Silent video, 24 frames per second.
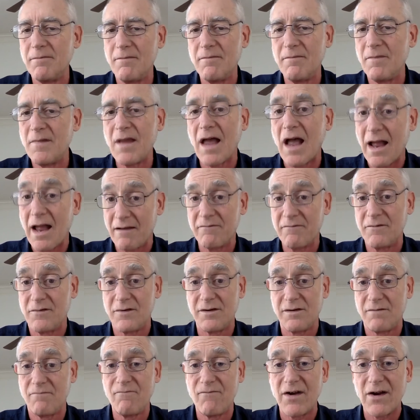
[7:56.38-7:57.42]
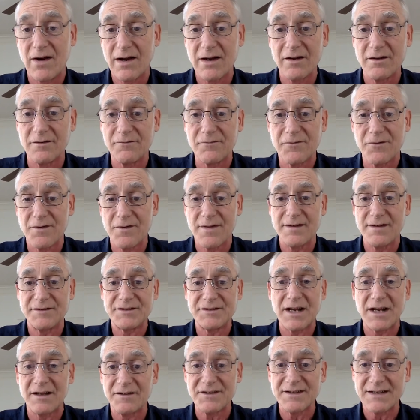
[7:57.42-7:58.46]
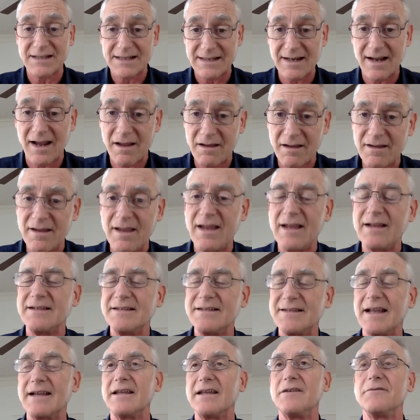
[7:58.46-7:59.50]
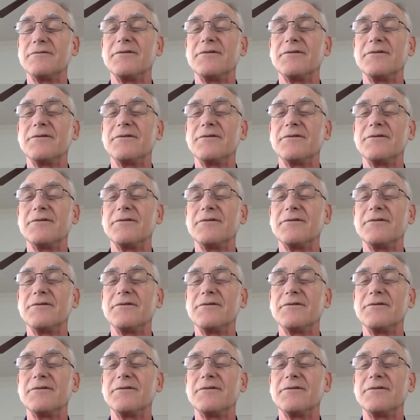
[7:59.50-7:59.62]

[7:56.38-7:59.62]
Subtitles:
not very good for the child's executive